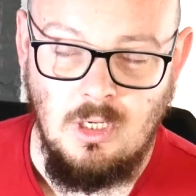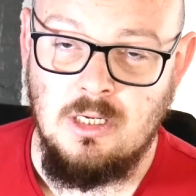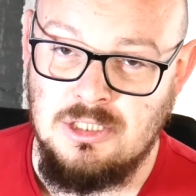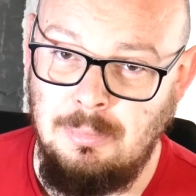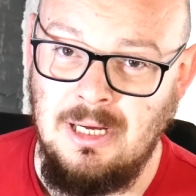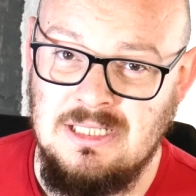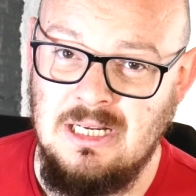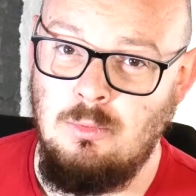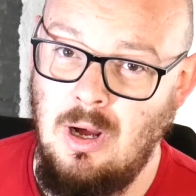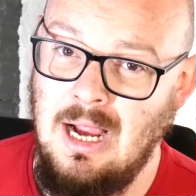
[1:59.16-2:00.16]
So
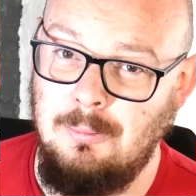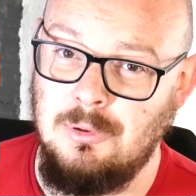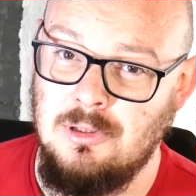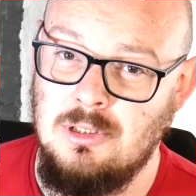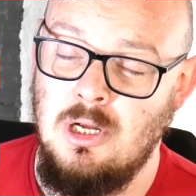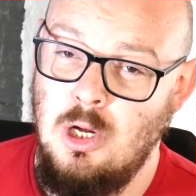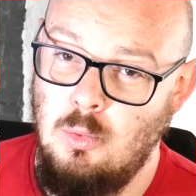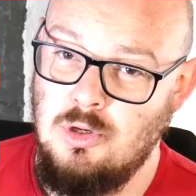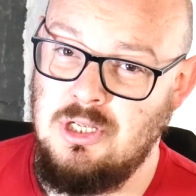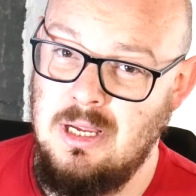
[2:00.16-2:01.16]
basically what happened
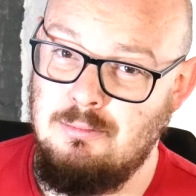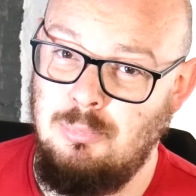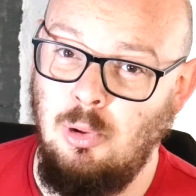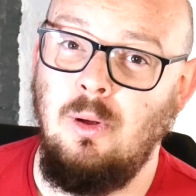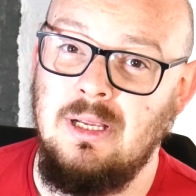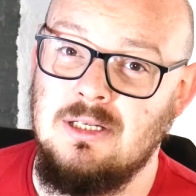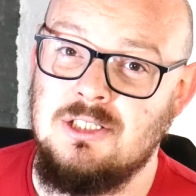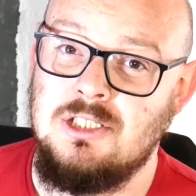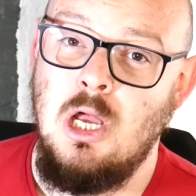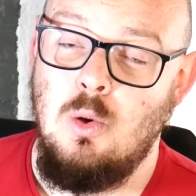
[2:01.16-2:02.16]
was that
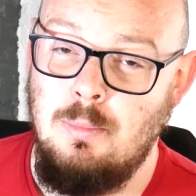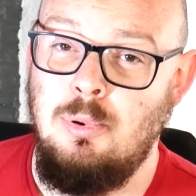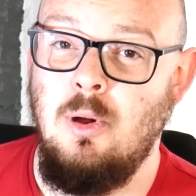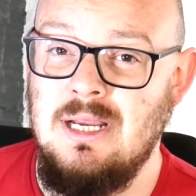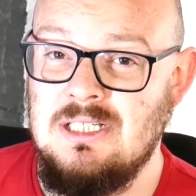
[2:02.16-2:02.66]
employers were putting